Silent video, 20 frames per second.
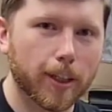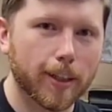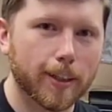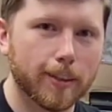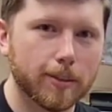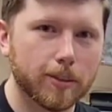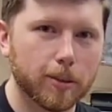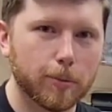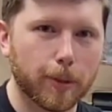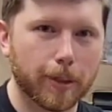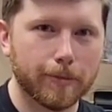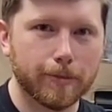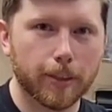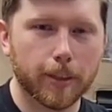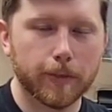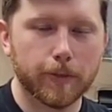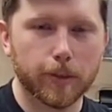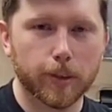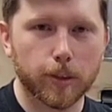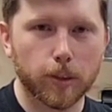cutout to my
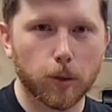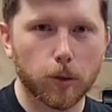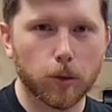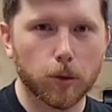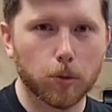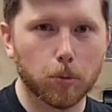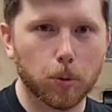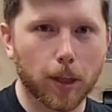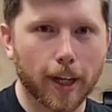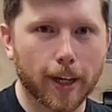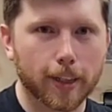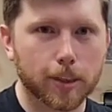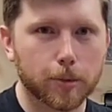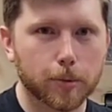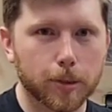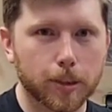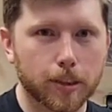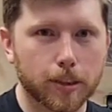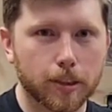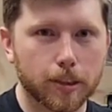favorite local
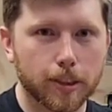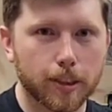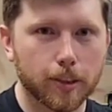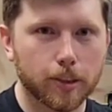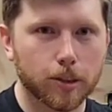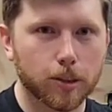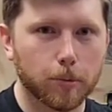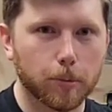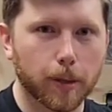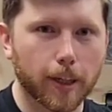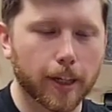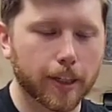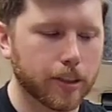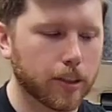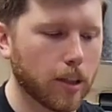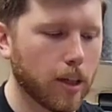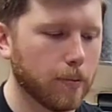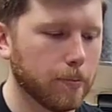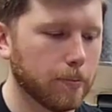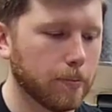blacksmith steel supply
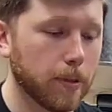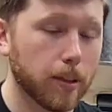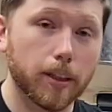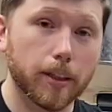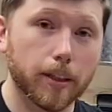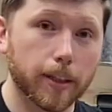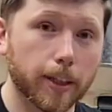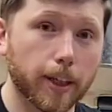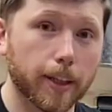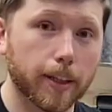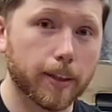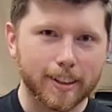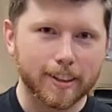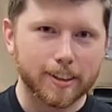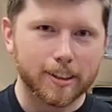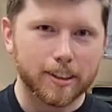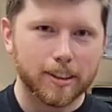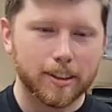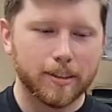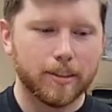shop and got
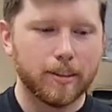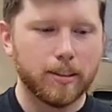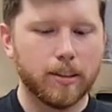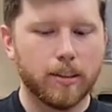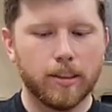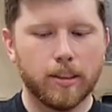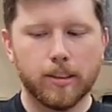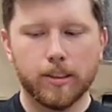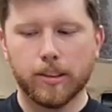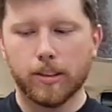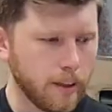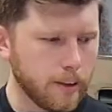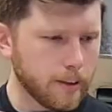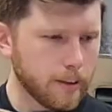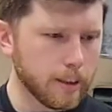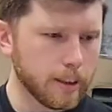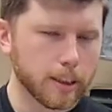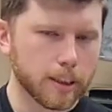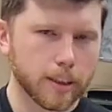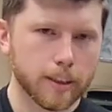this.
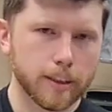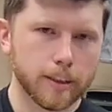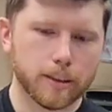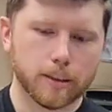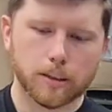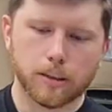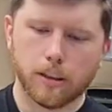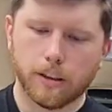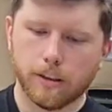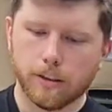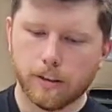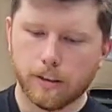This is